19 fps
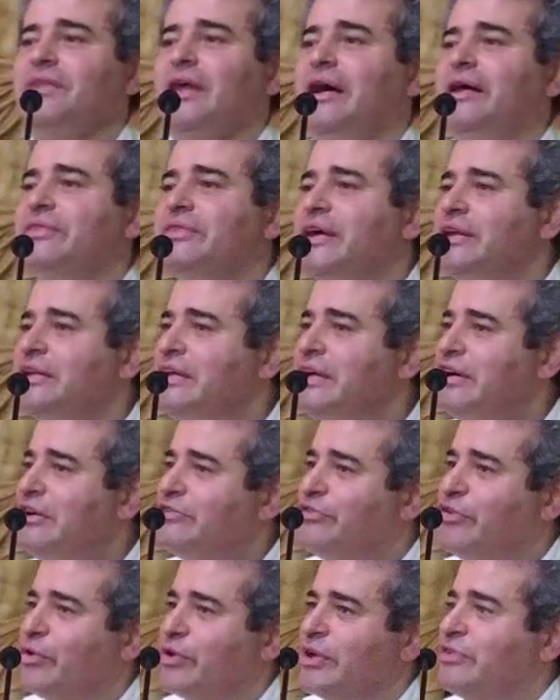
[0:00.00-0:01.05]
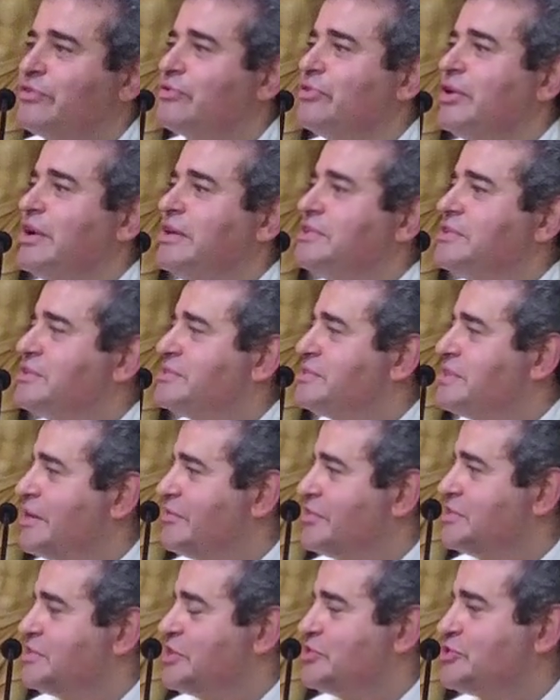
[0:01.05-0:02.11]
and then 43 to
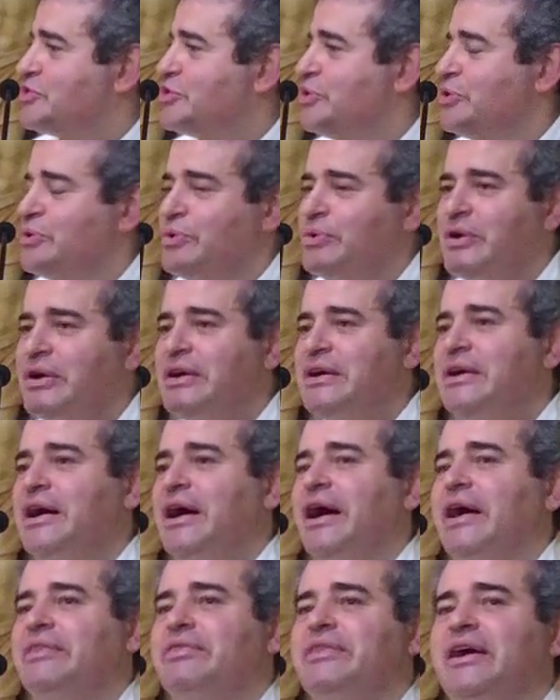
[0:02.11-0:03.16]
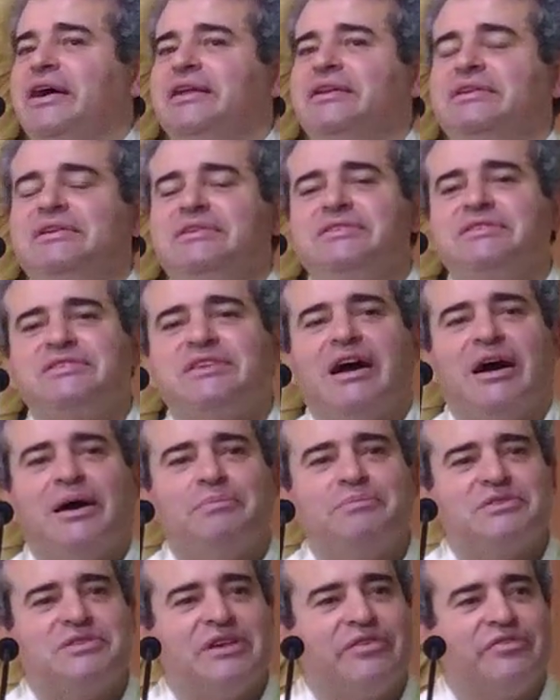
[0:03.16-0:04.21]
72, and then
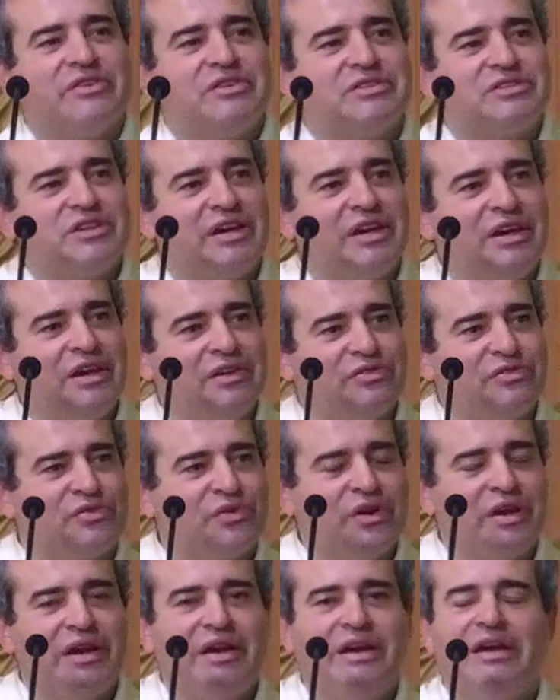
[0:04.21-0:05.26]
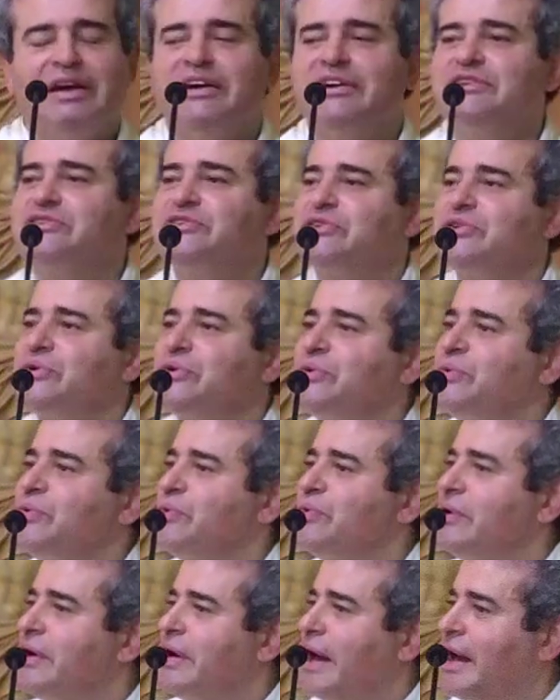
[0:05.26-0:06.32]
Psalm 73
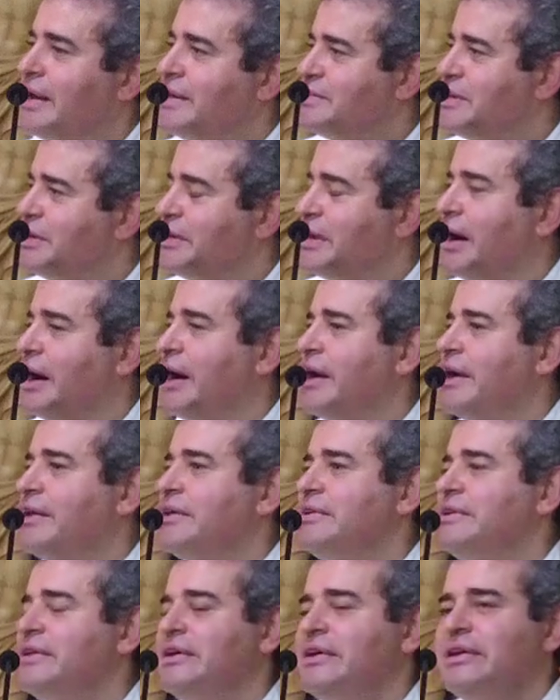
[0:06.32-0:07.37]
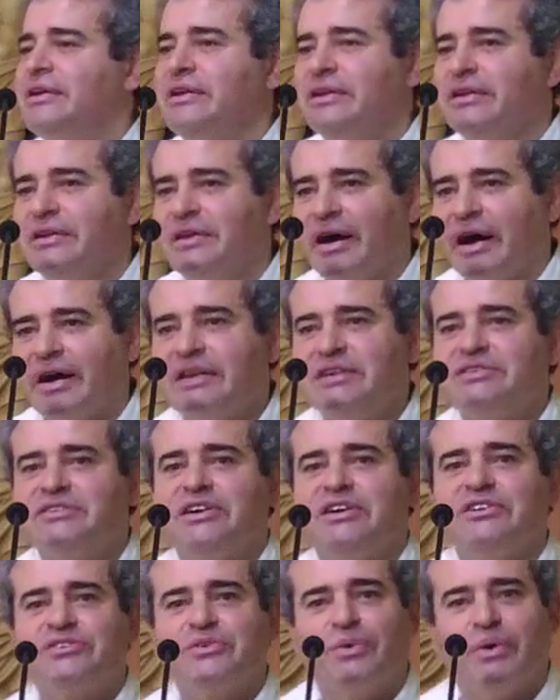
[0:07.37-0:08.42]
to 89,
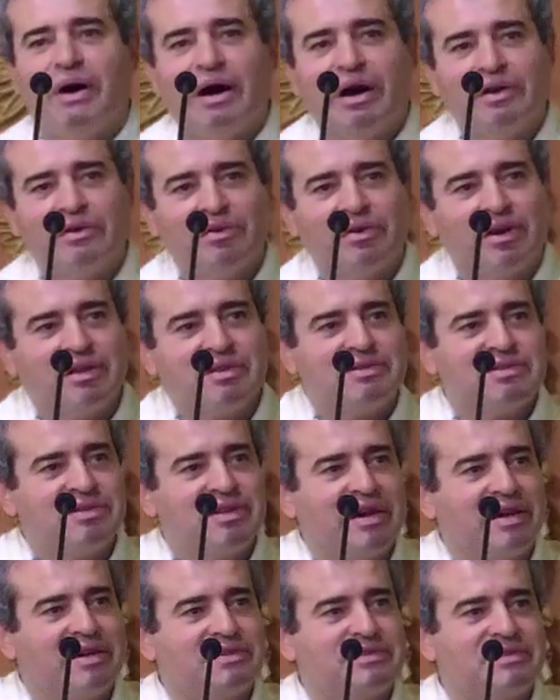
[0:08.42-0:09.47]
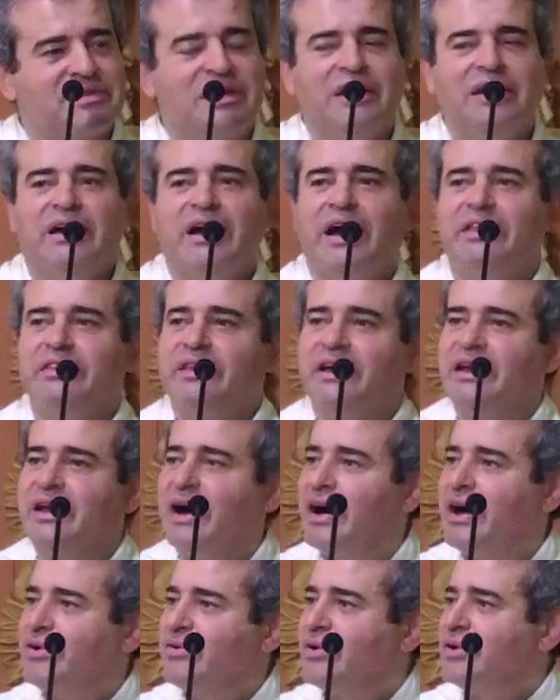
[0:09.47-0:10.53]
90 to 106, and then
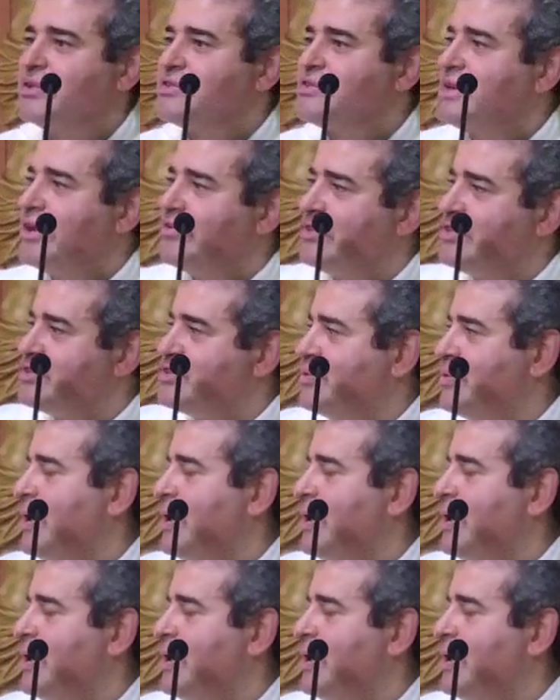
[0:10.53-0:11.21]
107 to